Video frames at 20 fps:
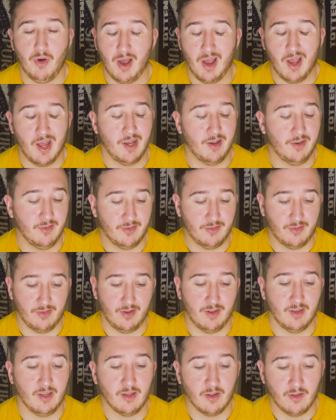And,
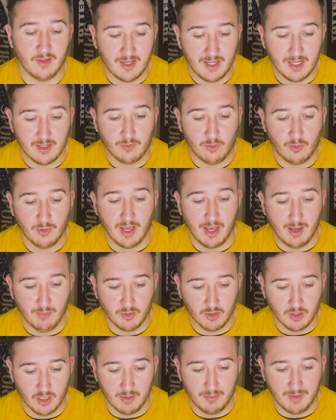you know, the next four games
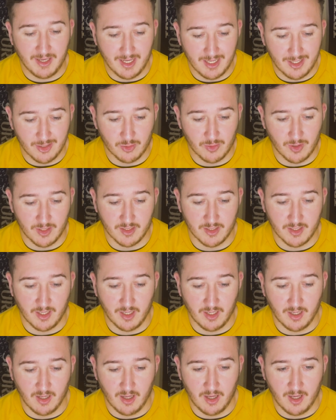are going to be
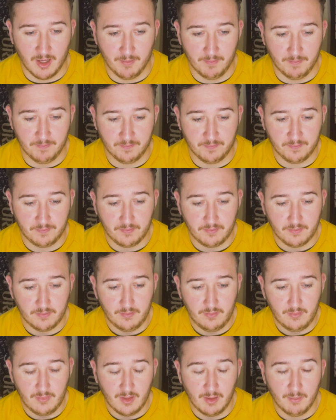interesting.
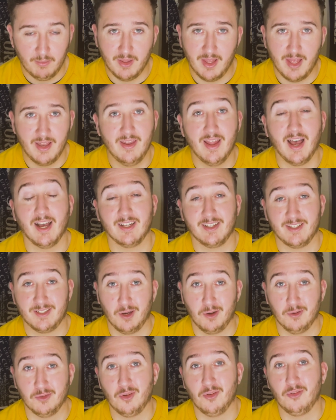But then that
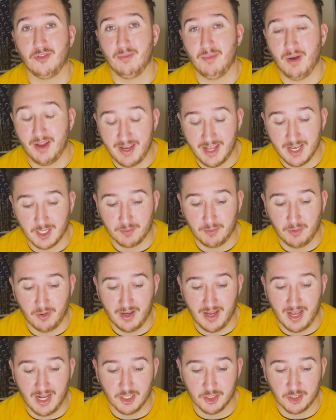goes on to my next
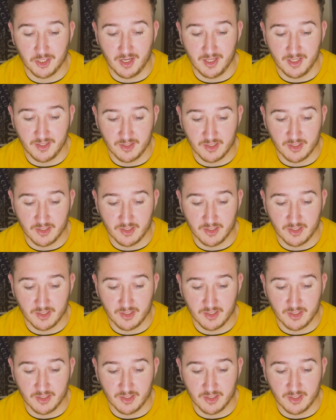point, actually.